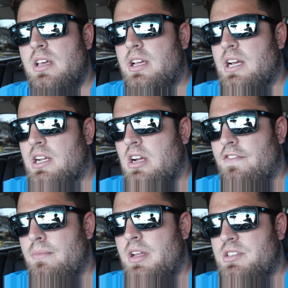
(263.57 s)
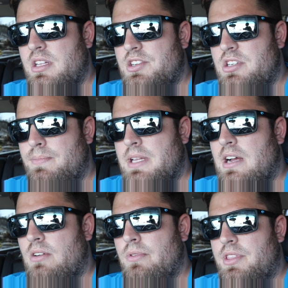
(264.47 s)
I got confirmation that it shipped
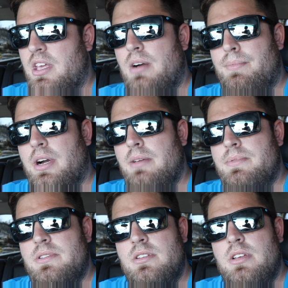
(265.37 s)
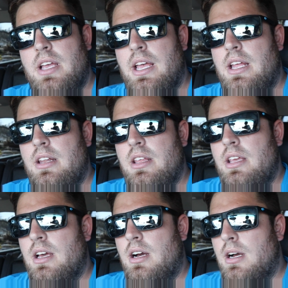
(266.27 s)
out with the up pipes and
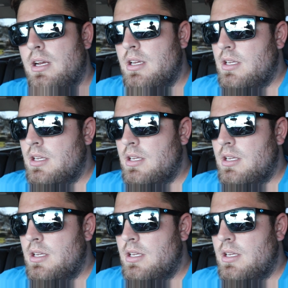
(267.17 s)
the